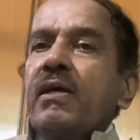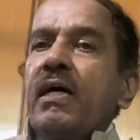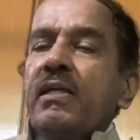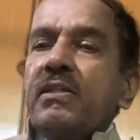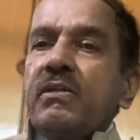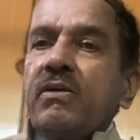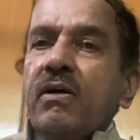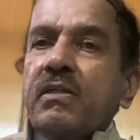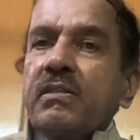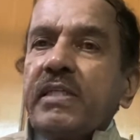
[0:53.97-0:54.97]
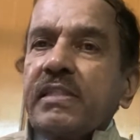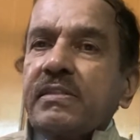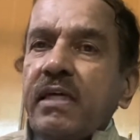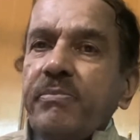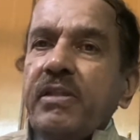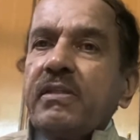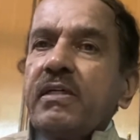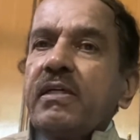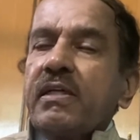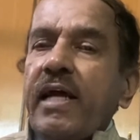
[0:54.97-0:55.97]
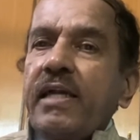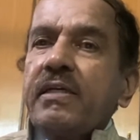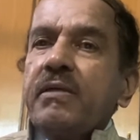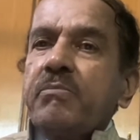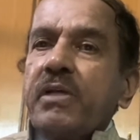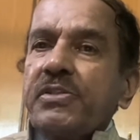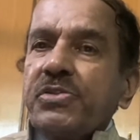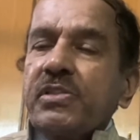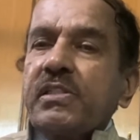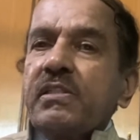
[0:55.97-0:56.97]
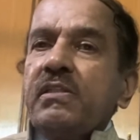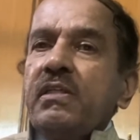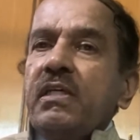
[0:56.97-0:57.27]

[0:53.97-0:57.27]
and the doctor examine the random blood sugar.